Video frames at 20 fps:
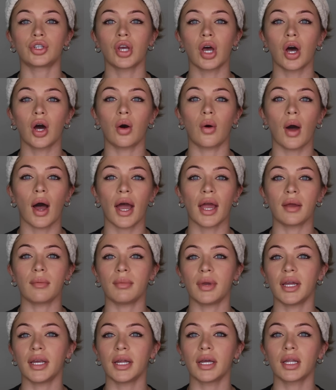So I
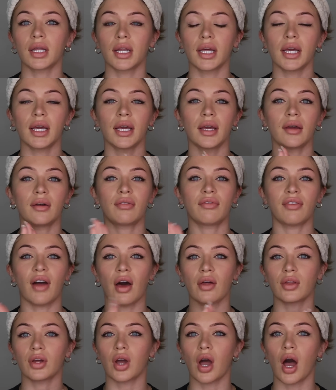immediately
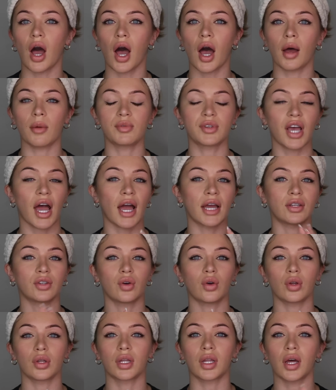found the cops. I
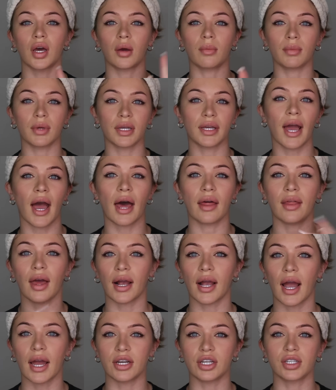told them, yeah,
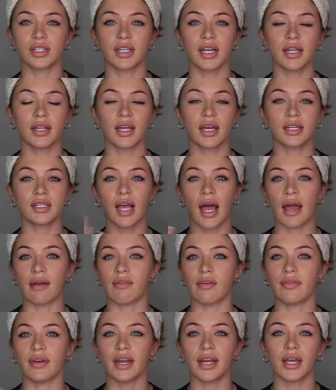that guy just did this. I have
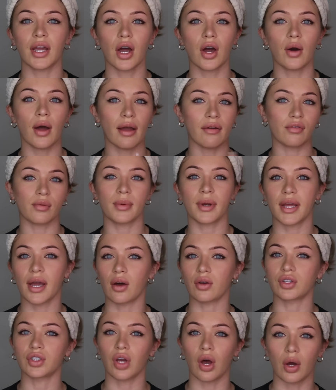a video. Everybody
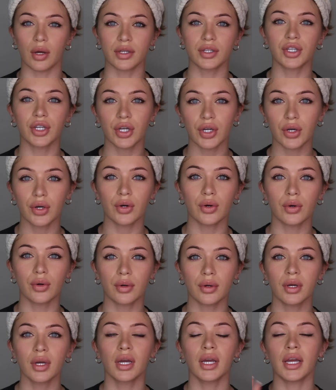else saw it
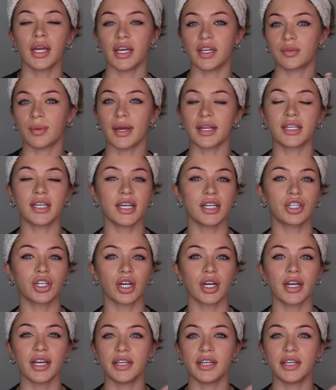too. He's my teacher.